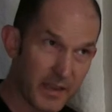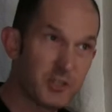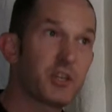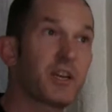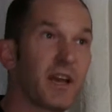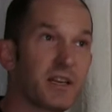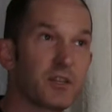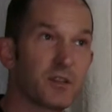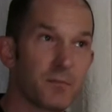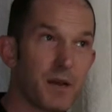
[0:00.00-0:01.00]

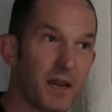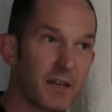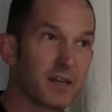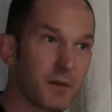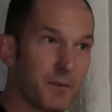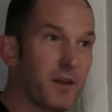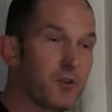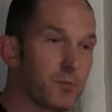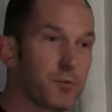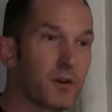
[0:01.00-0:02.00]
educate the market about
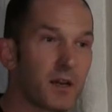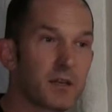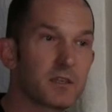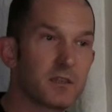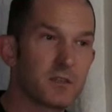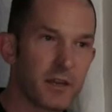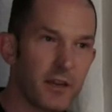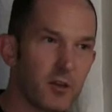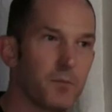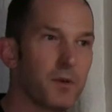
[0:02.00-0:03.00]
your product and to
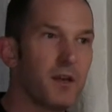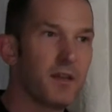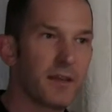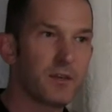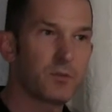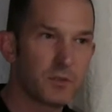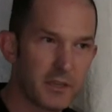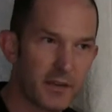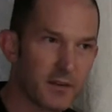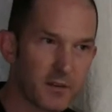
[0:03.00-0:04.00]
help the actual
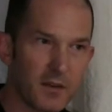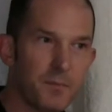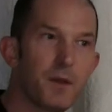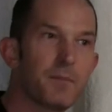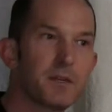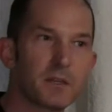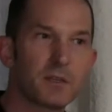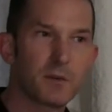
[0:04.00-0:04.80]
technical implementer